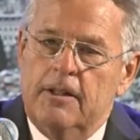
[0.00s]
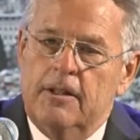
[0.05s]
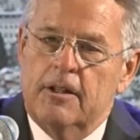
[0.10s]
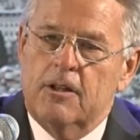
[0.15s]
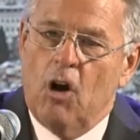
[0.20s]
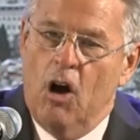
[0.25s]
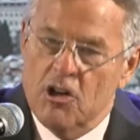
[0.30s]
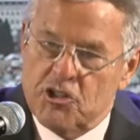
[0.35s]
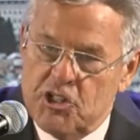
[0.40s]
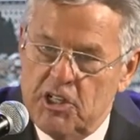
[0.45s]

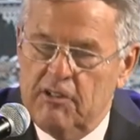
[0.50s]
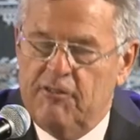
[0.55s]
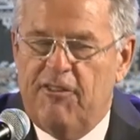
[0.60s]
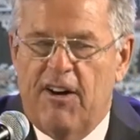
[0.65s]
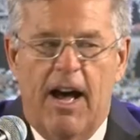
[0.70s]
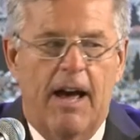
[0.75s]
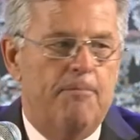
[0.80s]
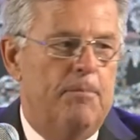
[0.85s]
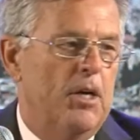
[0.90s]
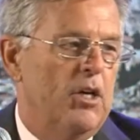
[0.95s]
costing
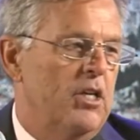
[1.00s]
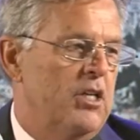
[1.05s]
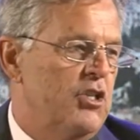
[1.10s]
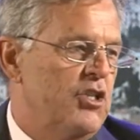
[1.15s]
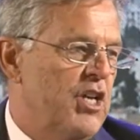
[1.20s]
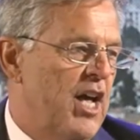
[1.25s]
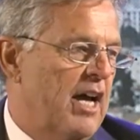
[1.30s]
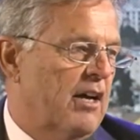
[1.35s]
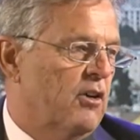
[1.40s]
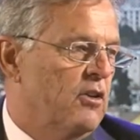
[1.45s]
5 billion
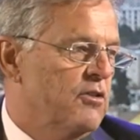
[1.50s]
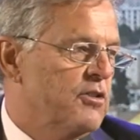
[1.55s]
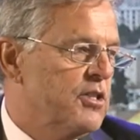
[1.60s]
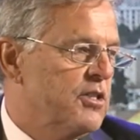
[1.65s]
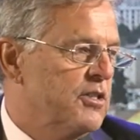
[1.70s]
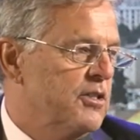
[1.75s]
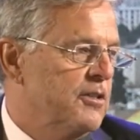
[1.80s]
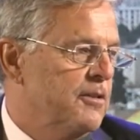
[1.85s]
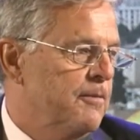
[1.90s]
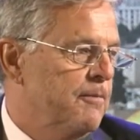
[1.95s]

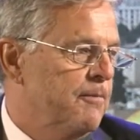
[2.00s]
shekels.